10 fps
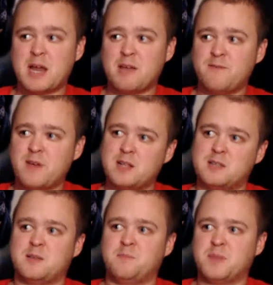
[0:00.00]
but I
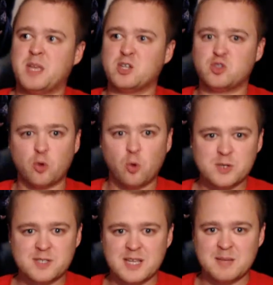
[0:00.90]
felt
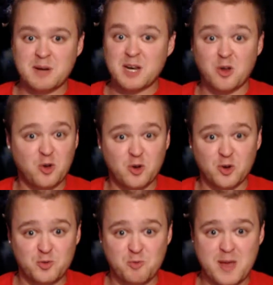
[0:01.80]
exhausted, but in a
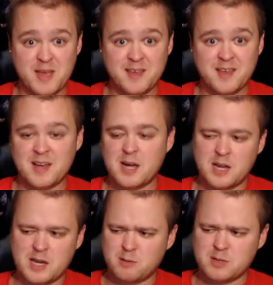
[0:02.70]
good way
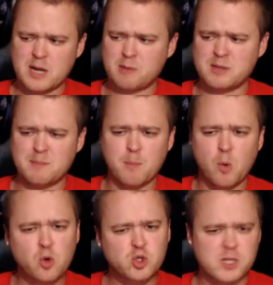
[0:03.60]
and I was I was
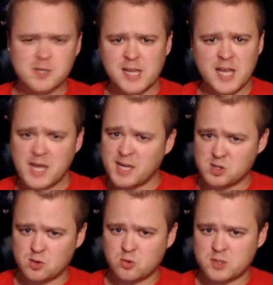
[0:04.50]
emotionally
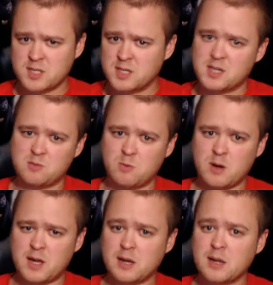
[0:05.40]
exhausted
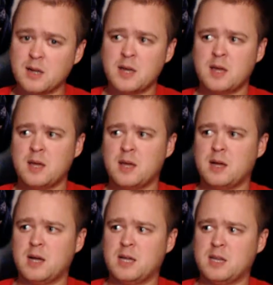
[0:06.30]
as well.
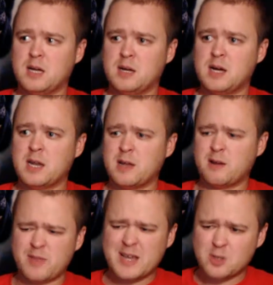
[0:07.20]
And uh, and
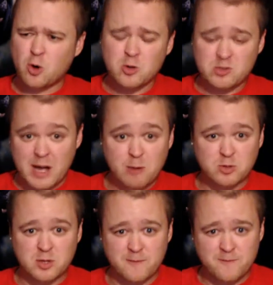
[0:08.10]
I, that's all
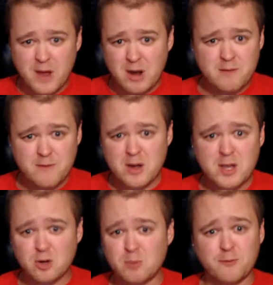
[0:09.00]
down to the very
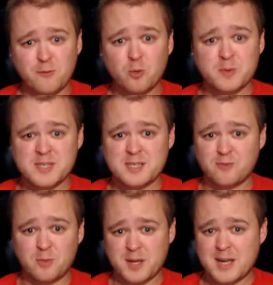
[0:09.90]
very good
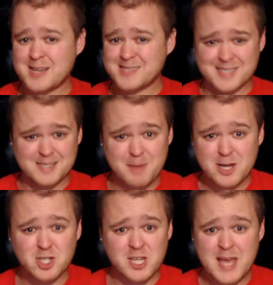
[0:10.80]
performances from the cast,
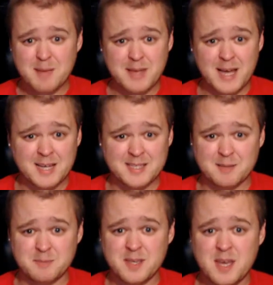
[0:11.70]
especially Amy
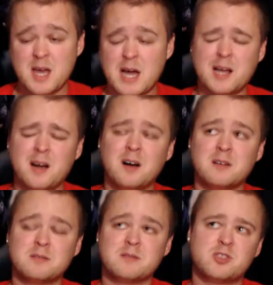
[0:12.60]
Adams. I
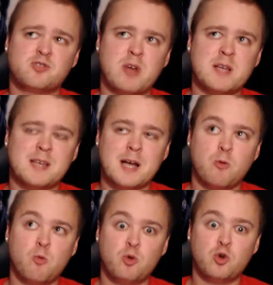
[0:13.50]
can't stress
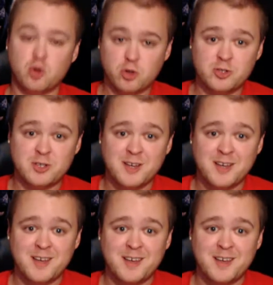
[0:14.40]
how good